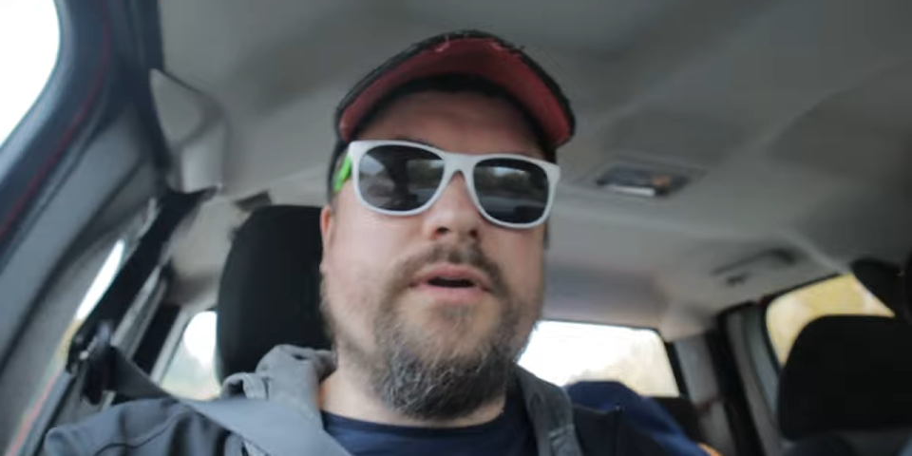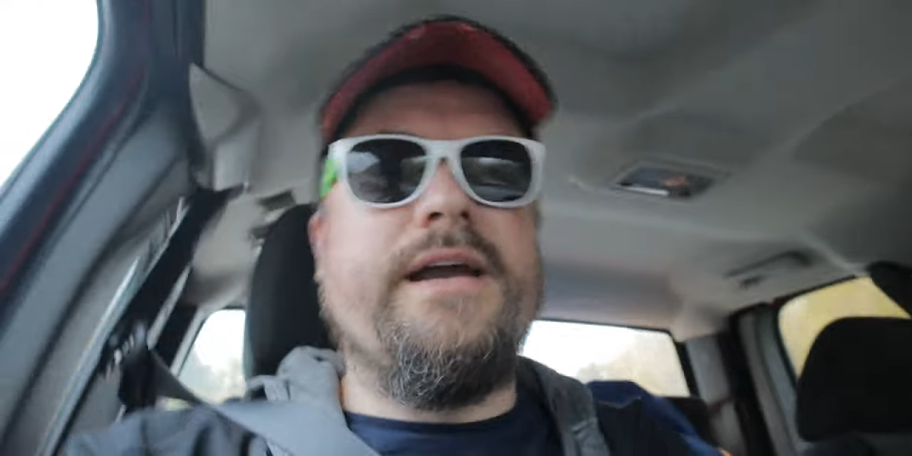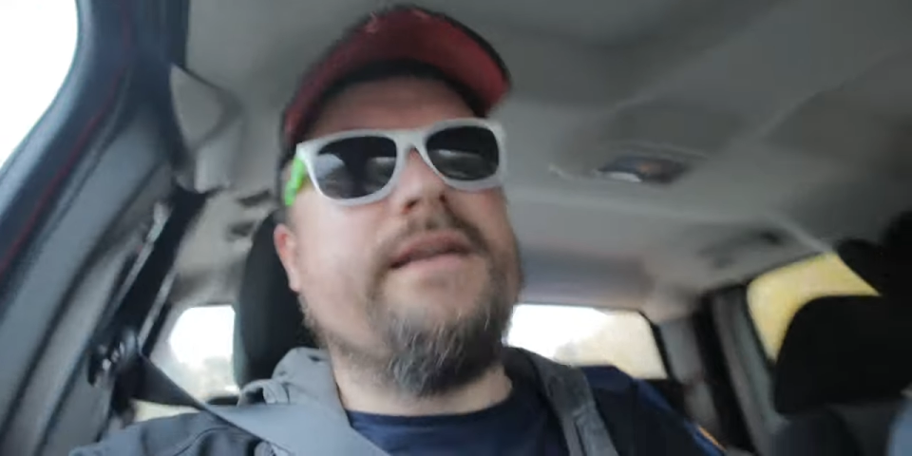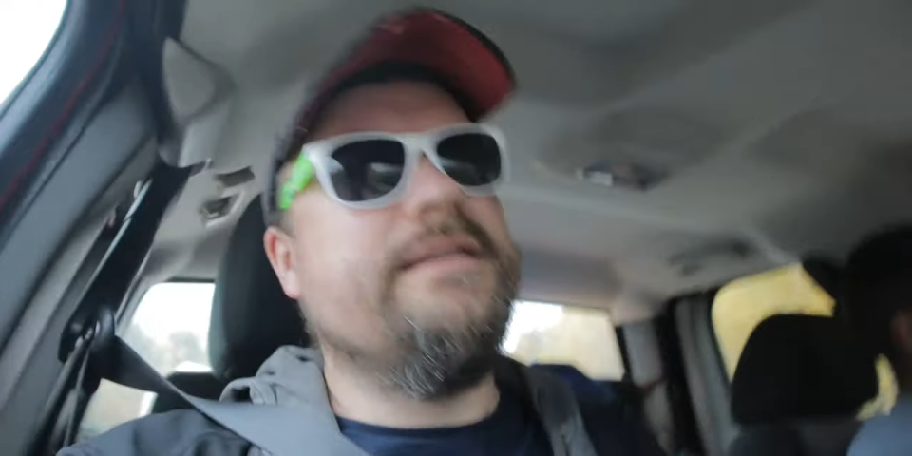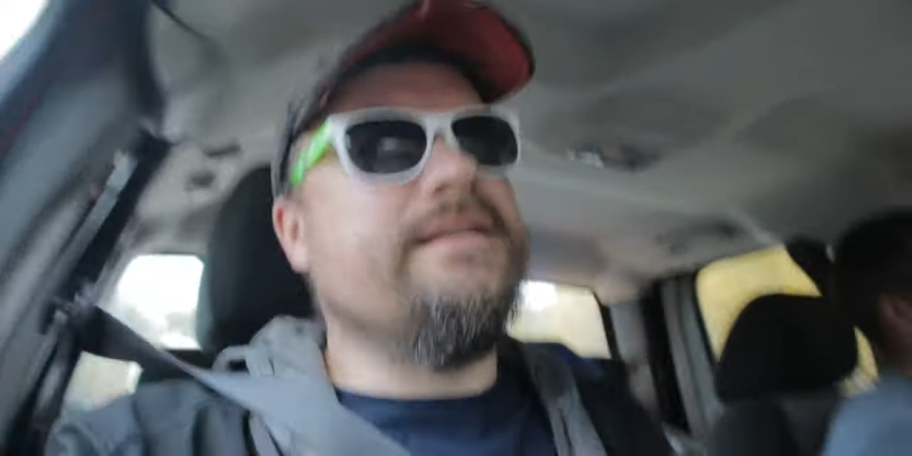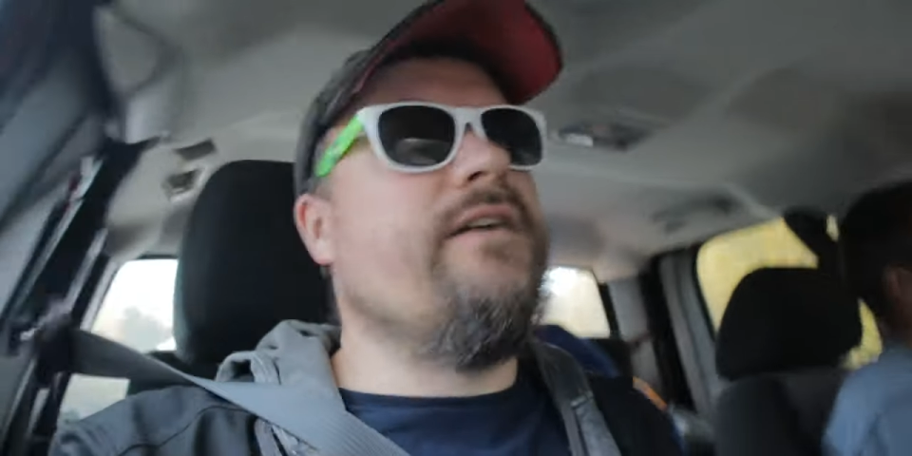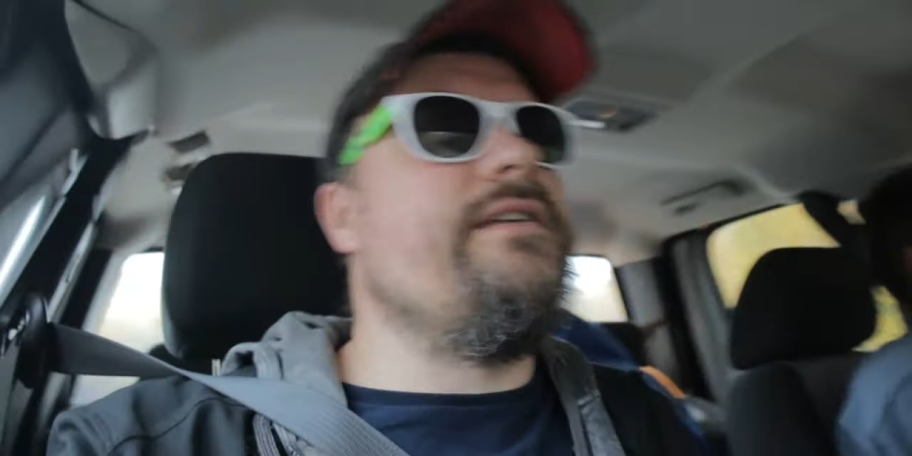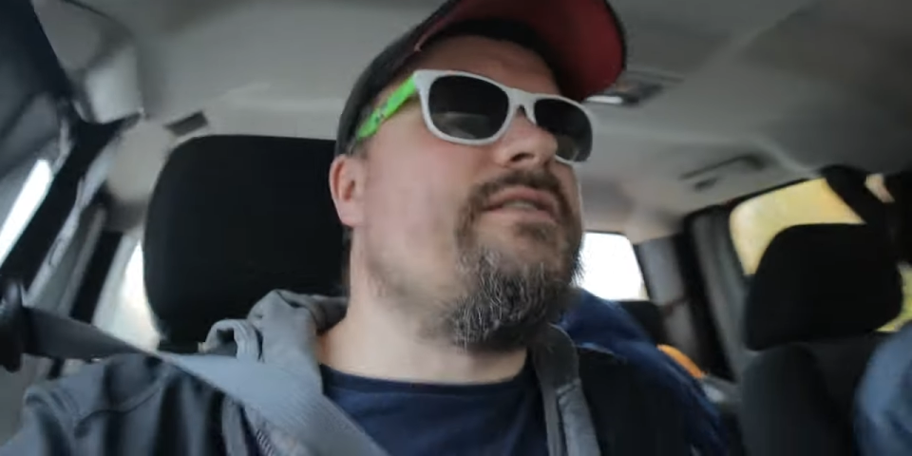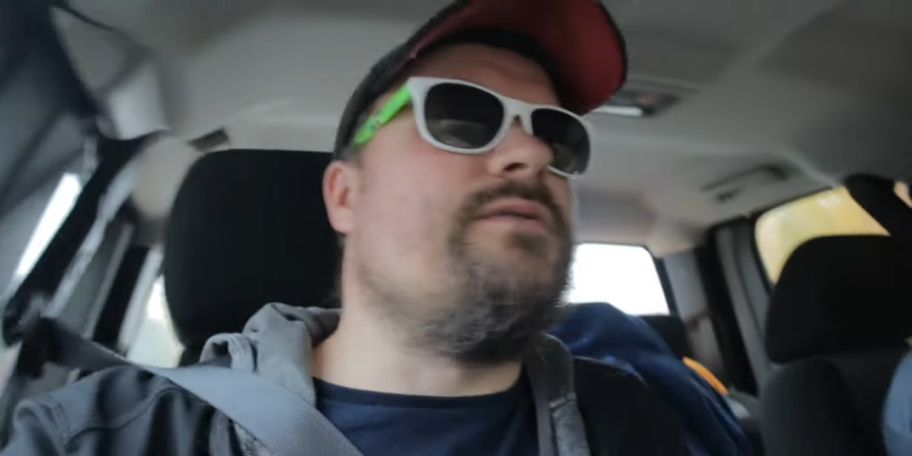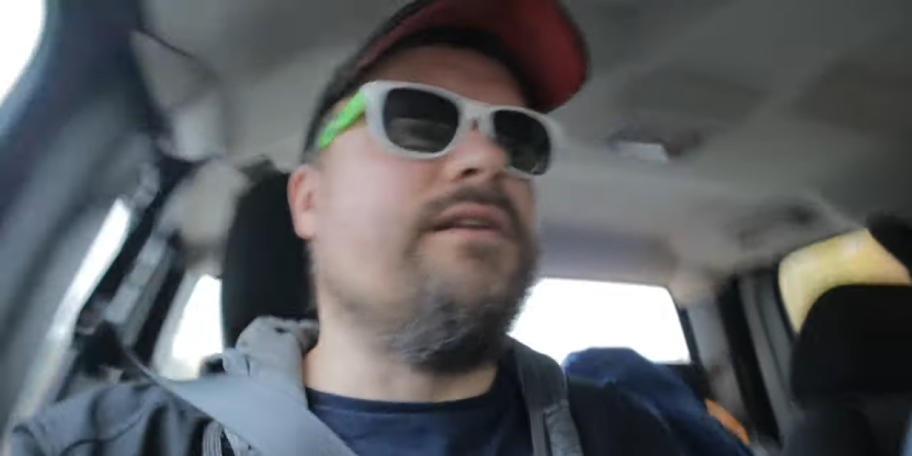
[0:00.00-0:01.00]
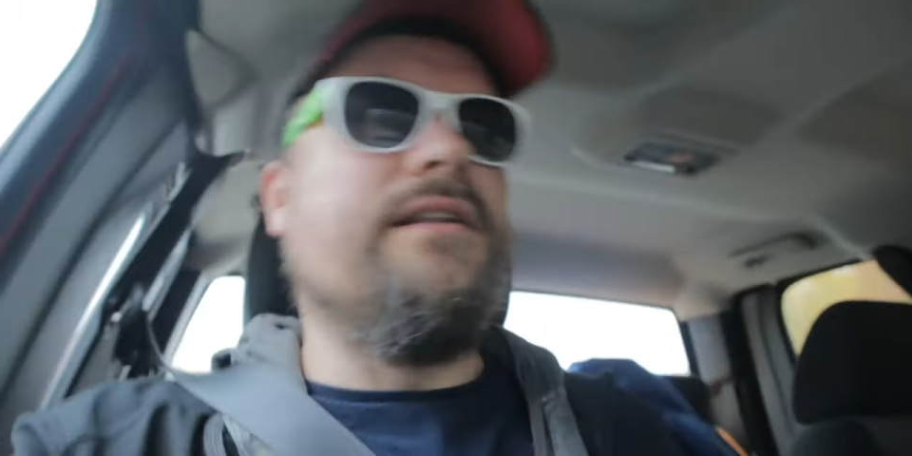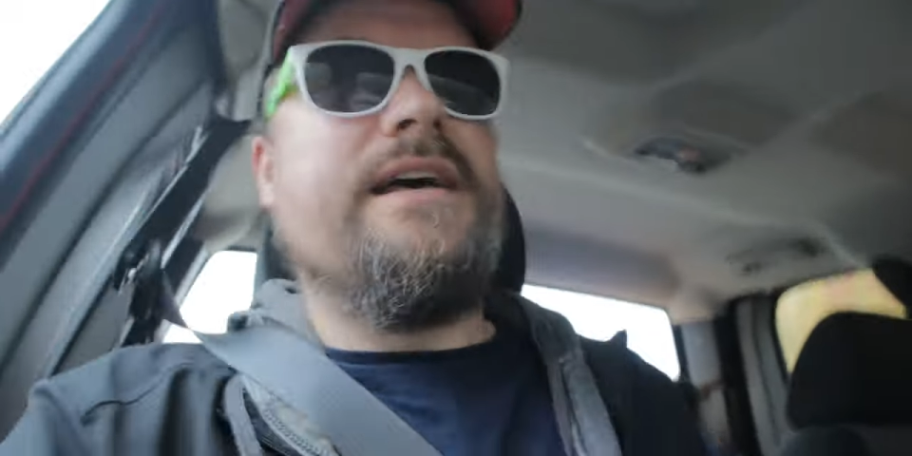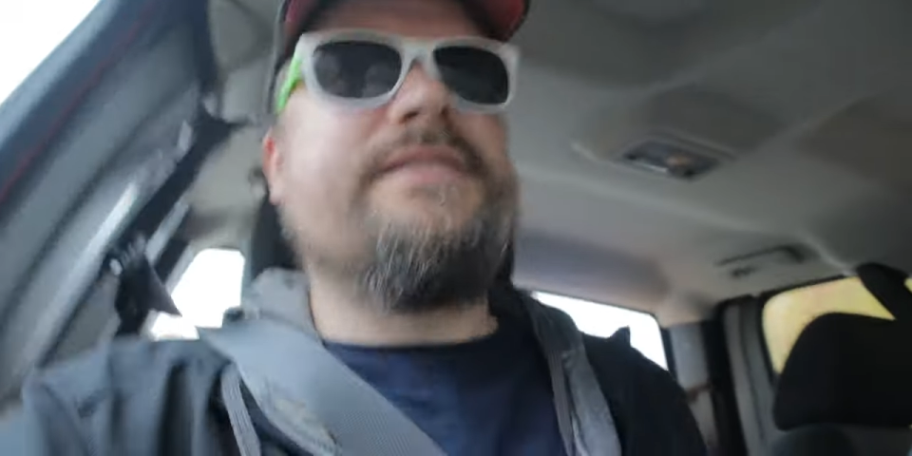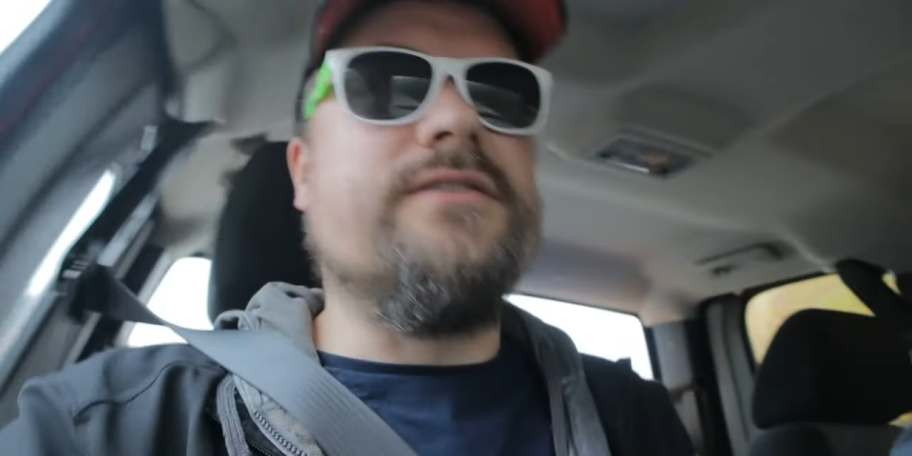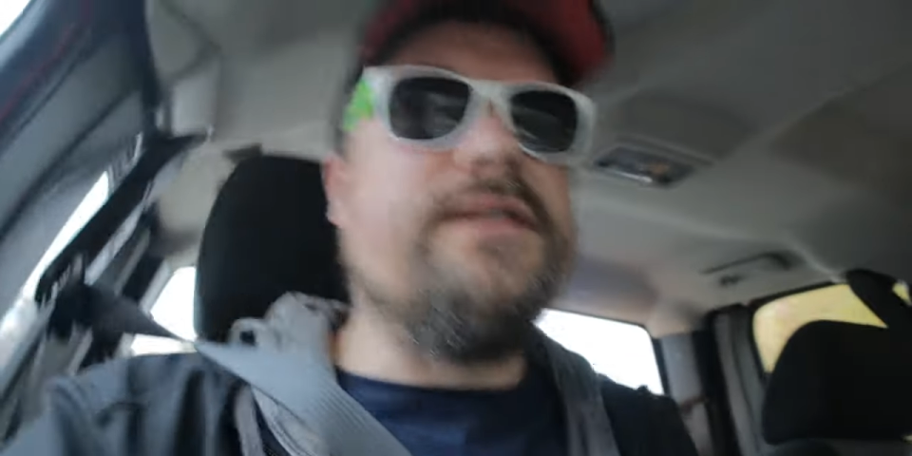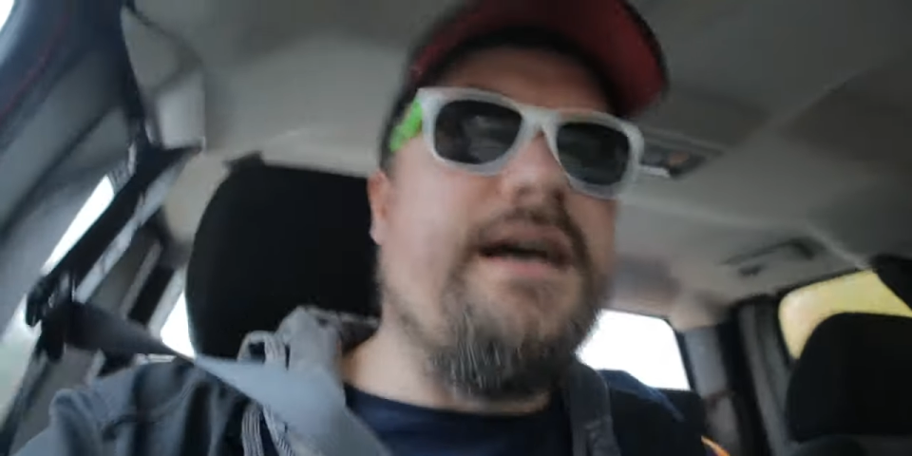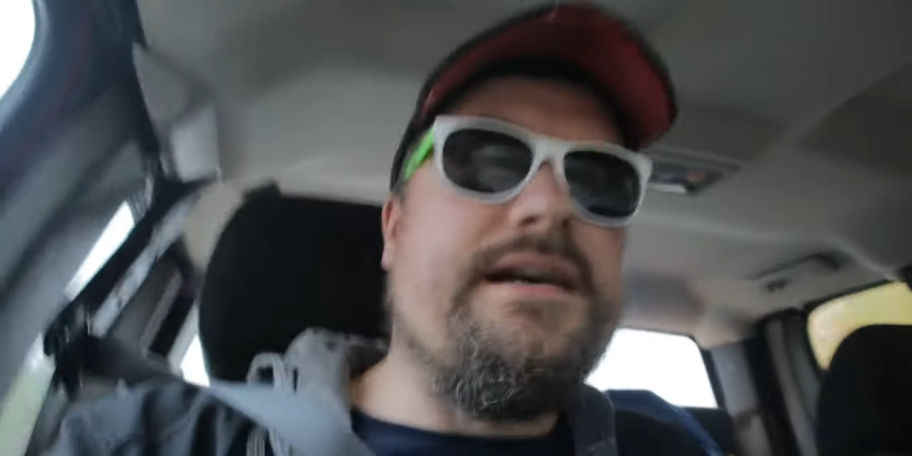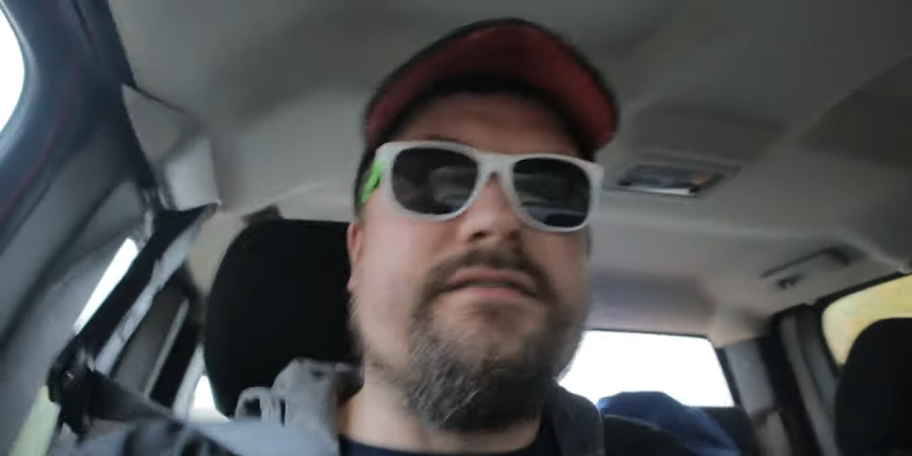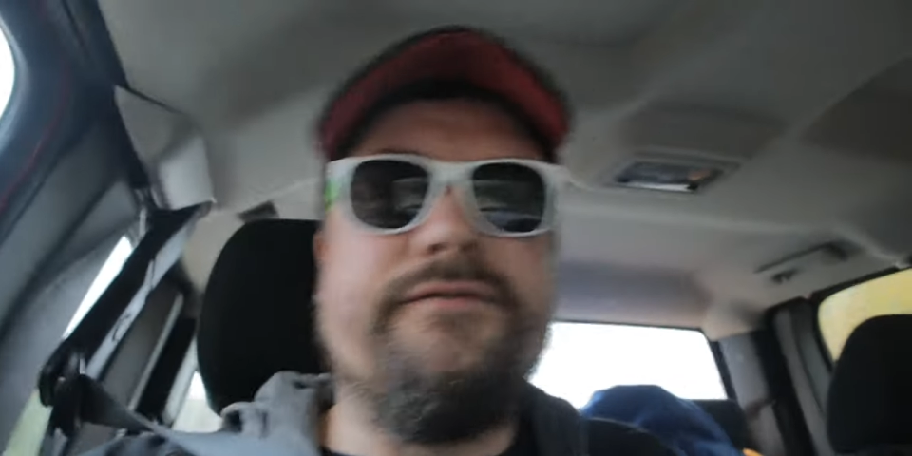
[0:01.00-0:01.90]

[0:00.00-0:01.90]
we're heading down into a lesser class